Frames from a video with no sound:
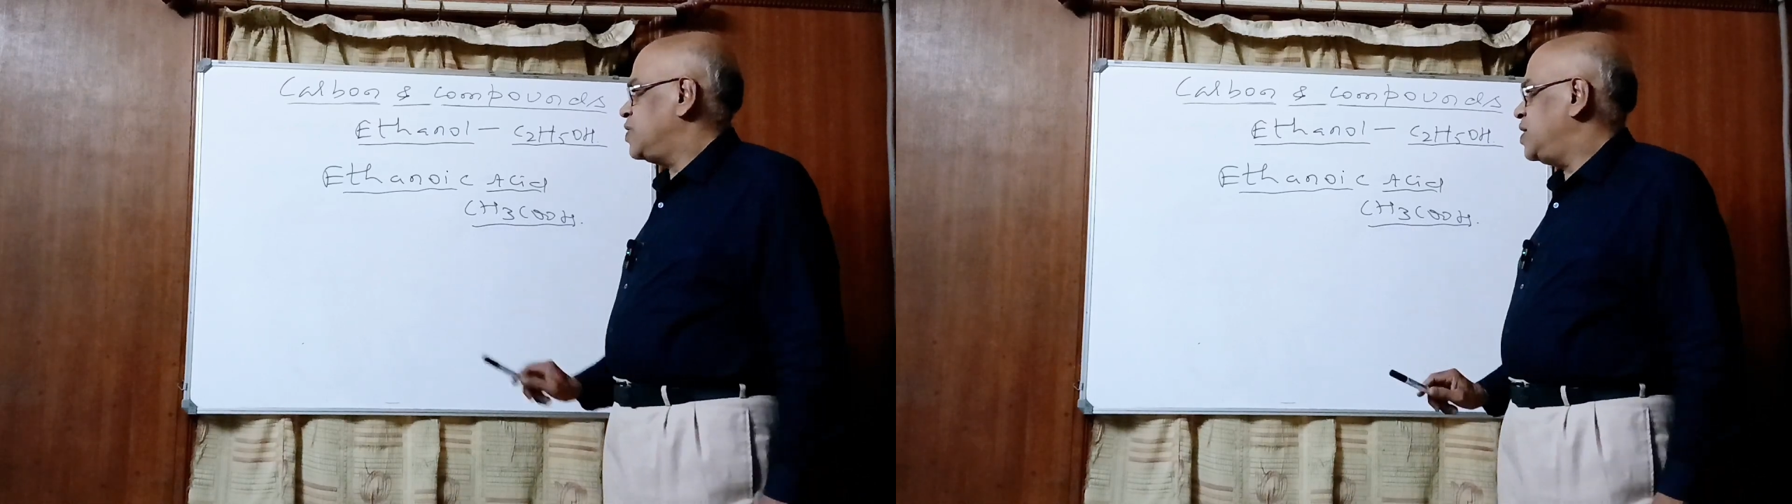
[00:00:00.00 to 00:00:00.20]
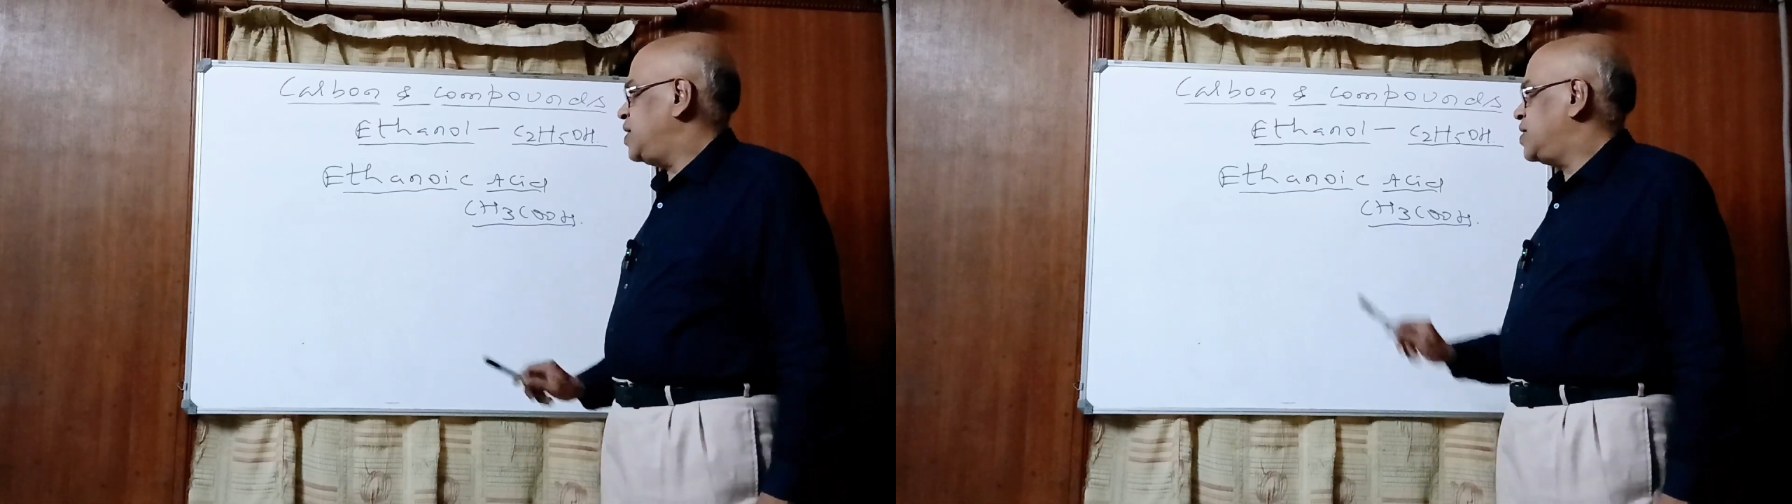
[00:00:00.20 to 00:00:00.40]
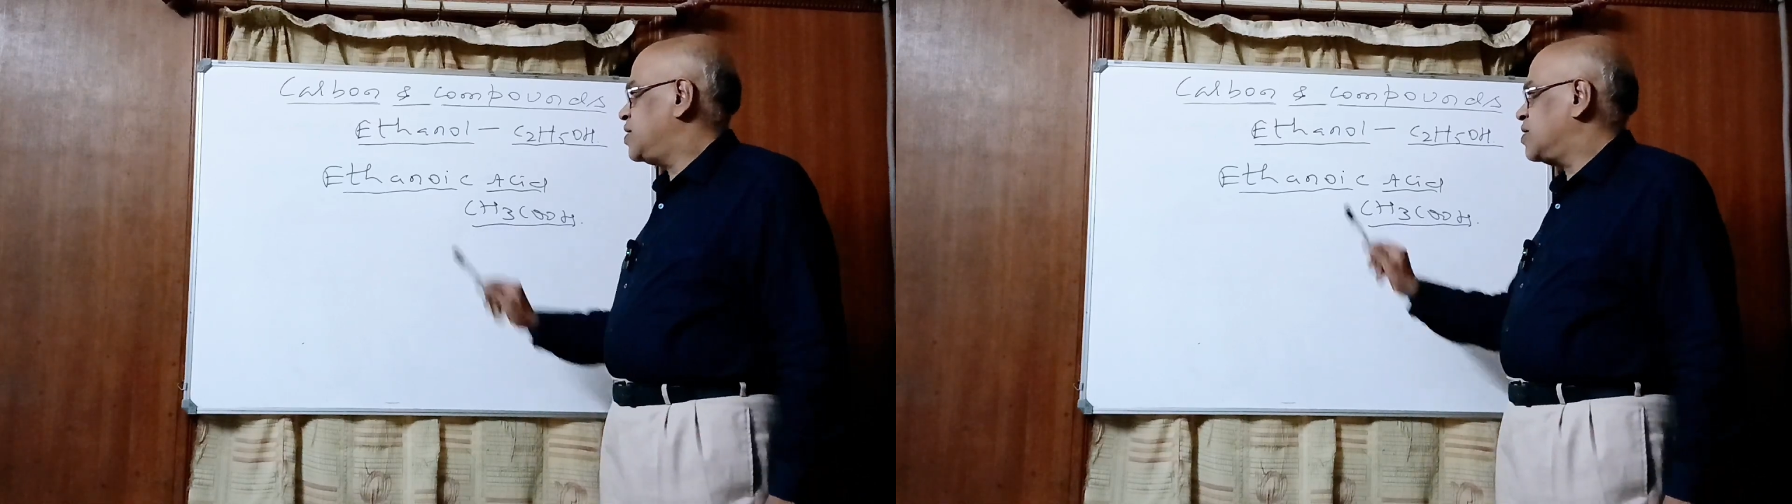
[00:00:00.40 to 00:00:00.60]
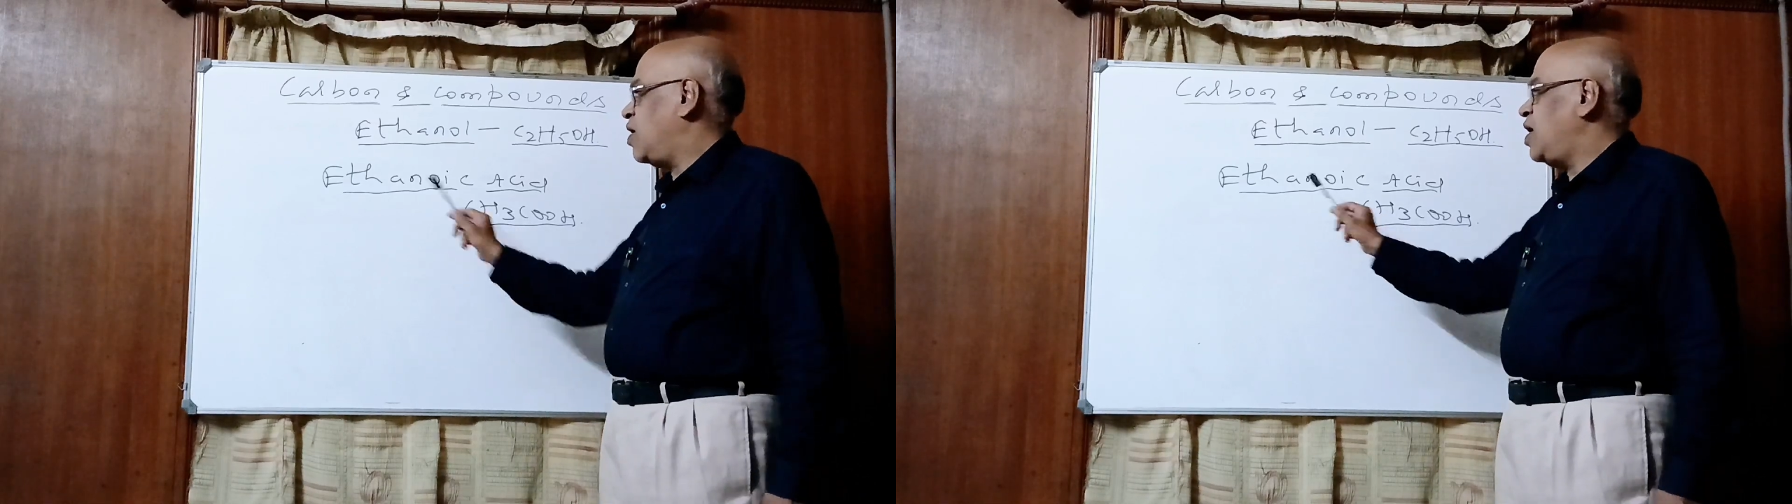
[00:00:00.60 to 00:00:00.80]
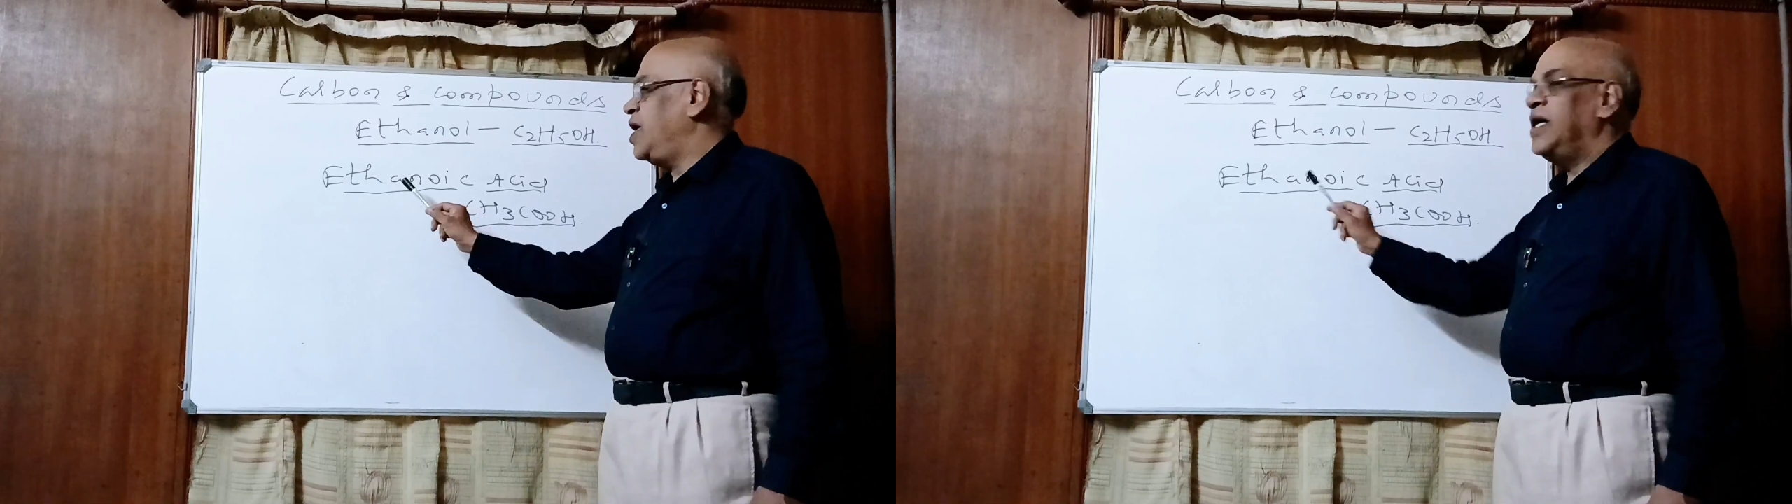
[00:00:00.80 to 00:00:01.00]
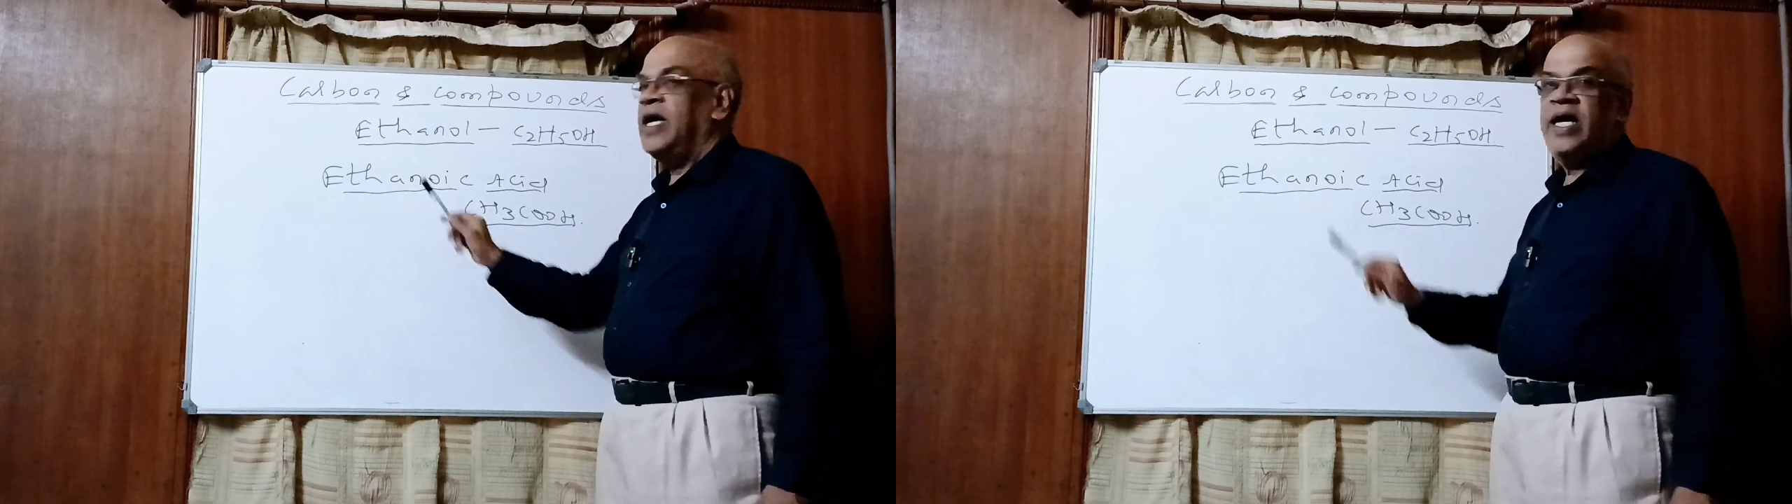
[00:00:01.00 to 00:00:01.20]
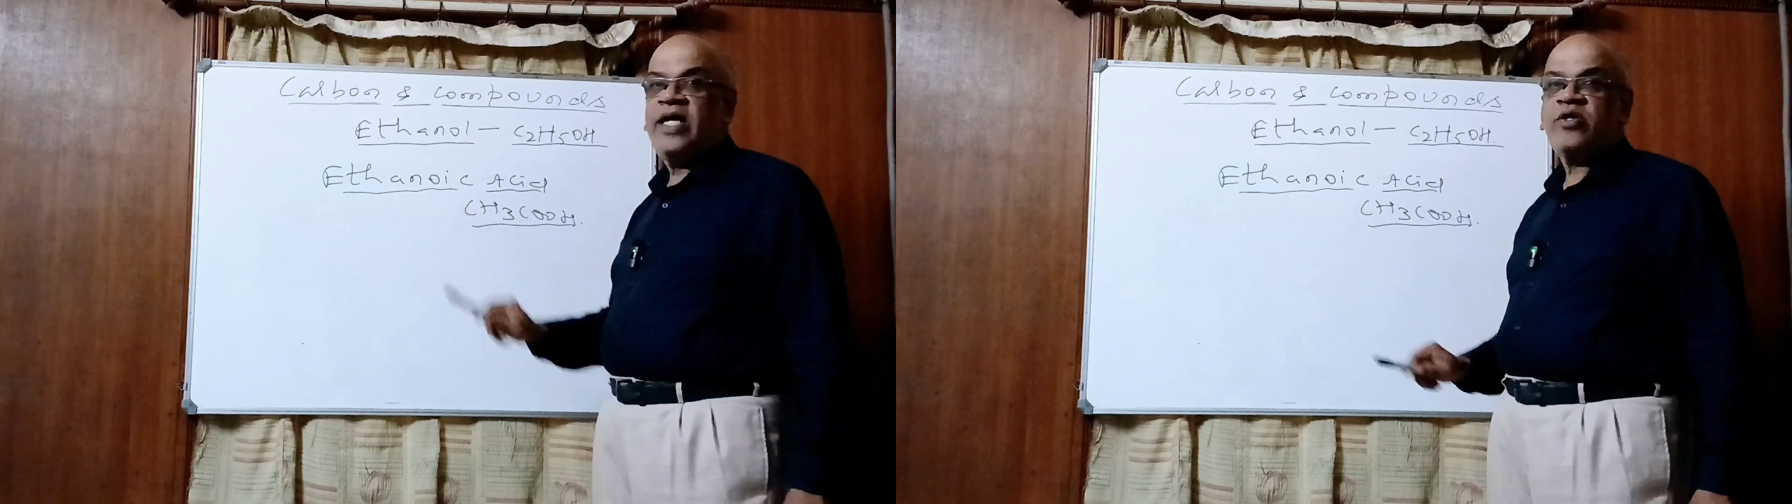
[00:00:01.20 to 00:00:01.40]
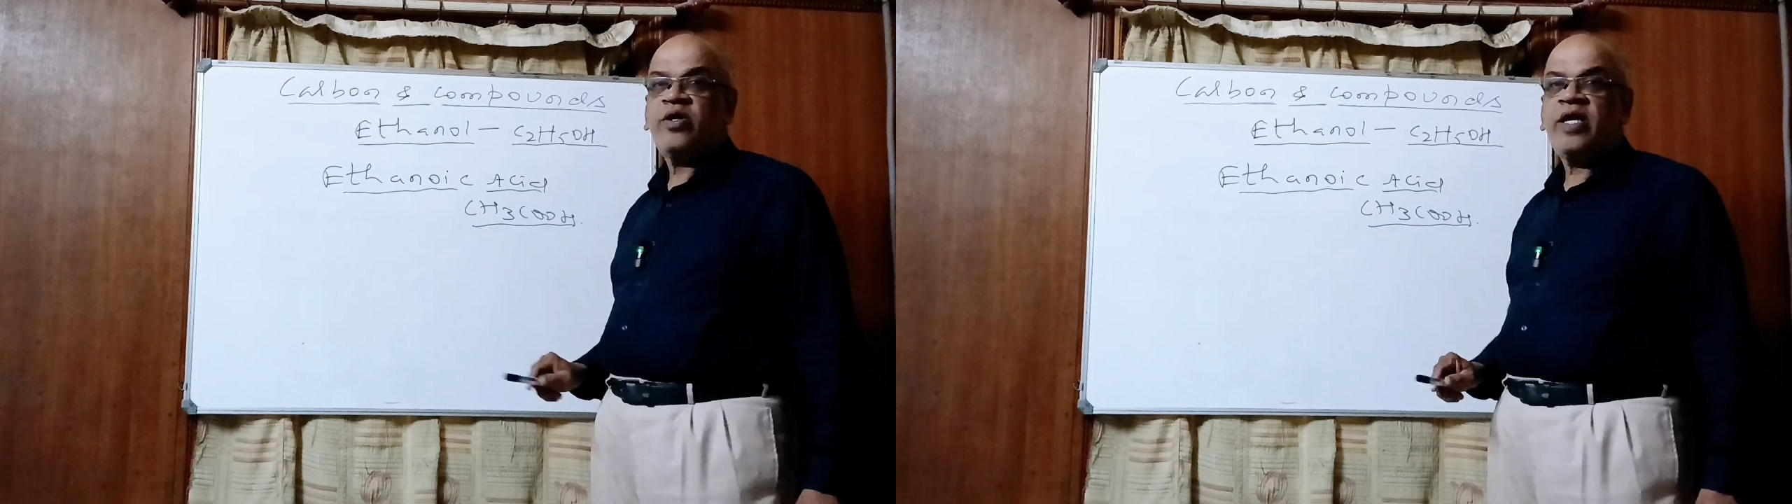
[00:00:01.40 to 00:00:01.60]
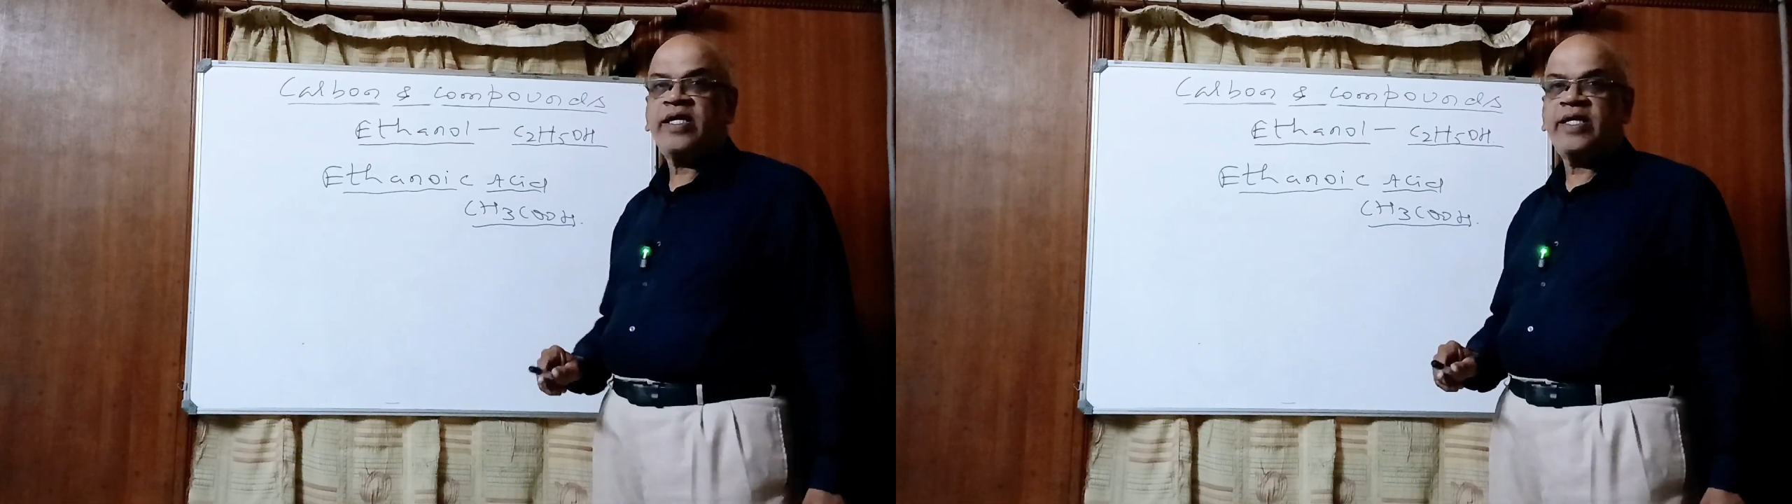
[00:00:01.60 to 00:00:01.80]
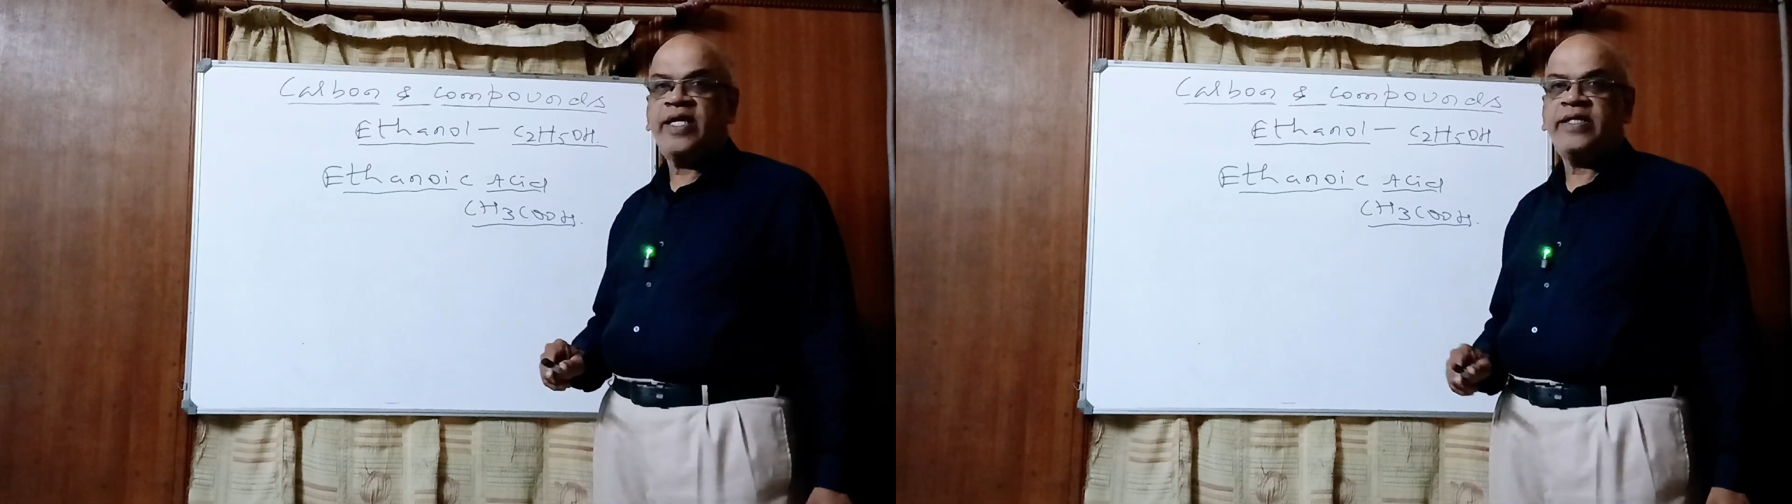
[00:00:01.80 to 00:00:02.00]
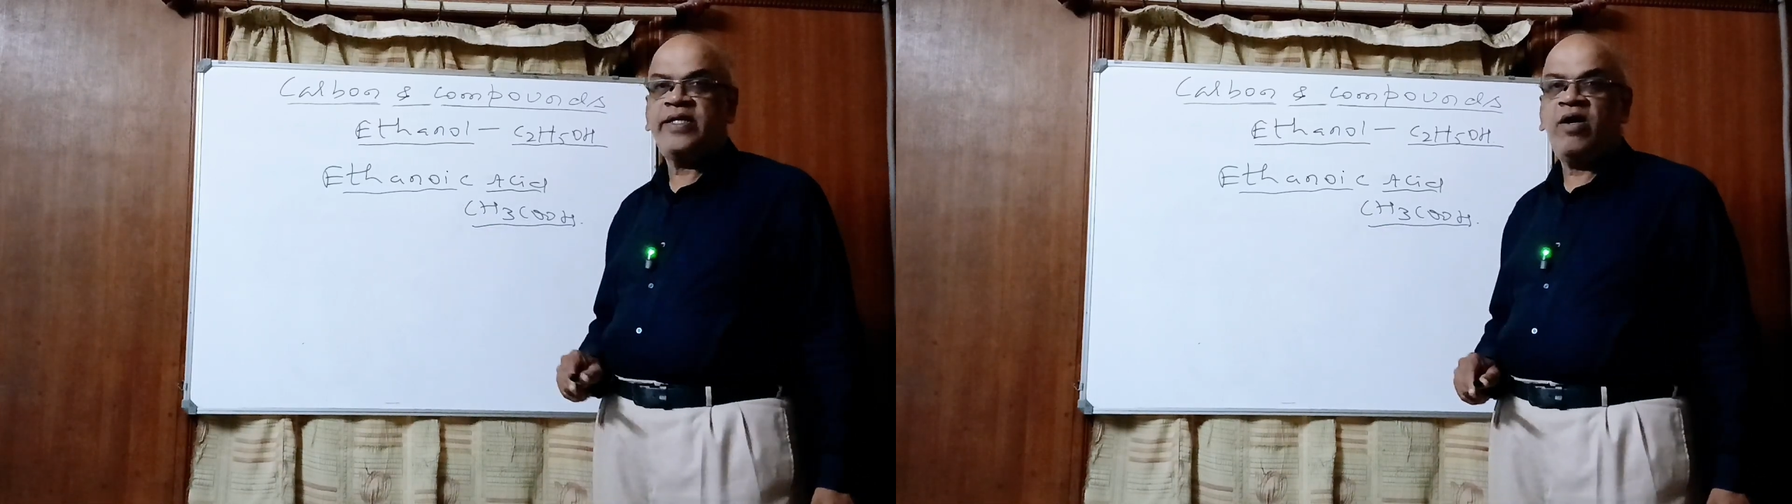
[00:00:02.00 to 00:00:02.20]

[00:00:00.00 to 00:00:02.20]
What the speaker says: It's called ethanoic acid.